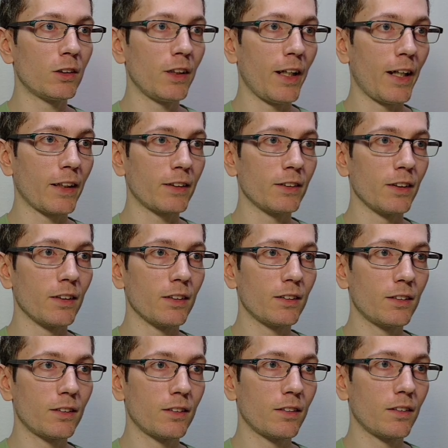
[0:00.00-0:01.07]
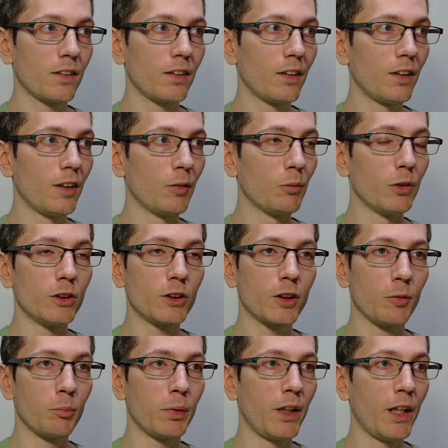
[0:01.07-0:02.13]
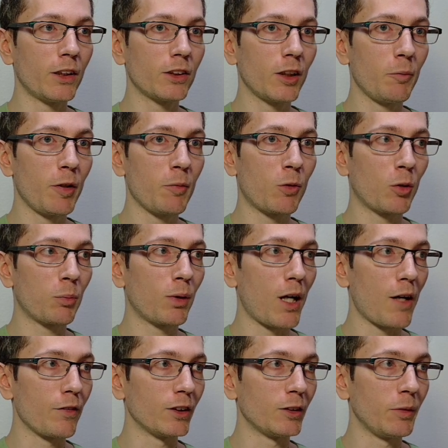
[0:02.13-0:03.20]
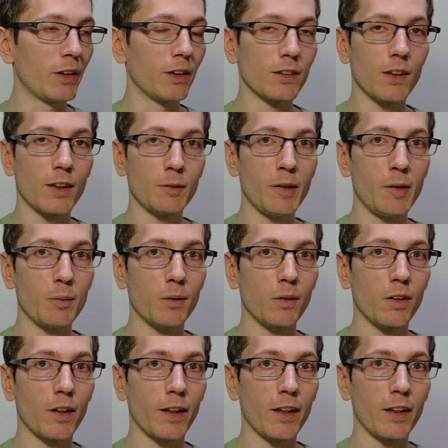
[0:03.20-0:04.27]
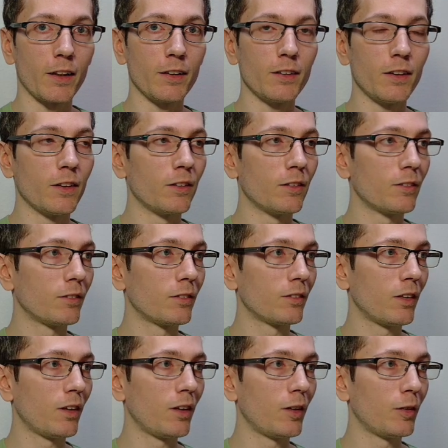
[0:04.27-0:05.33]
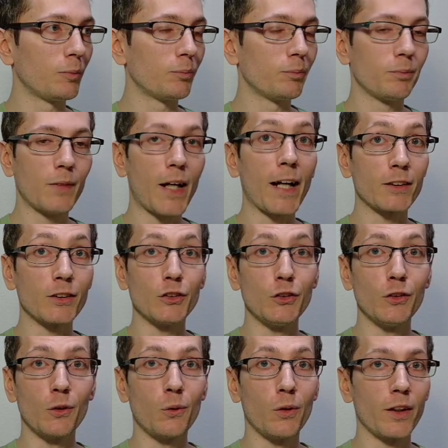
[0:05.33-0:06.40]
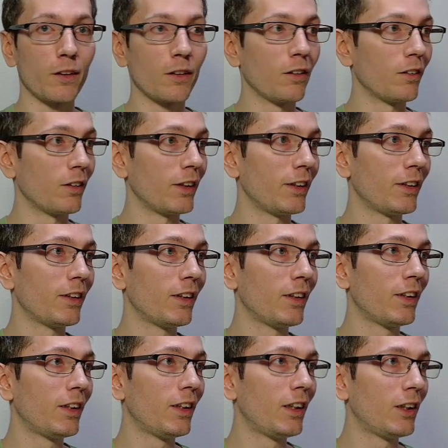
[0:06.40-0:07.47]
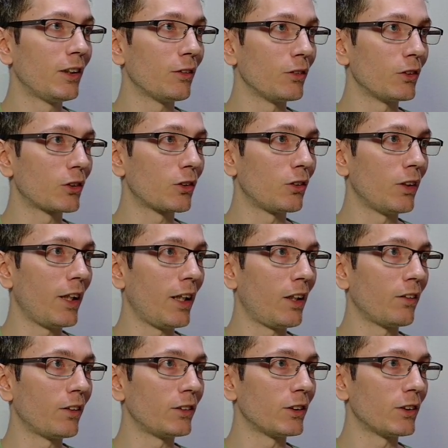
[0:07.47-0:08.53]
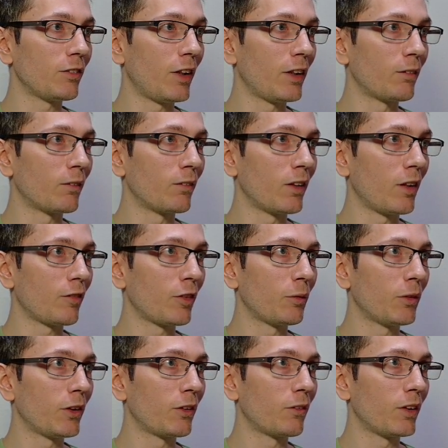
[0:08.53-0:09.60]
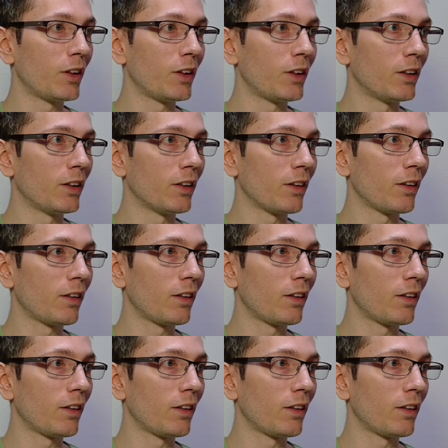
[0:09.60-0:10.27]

access, which could potentially mean more profits because less people are getting, access to the coin currently. So we scroll down, let's just find one we're not familiar with.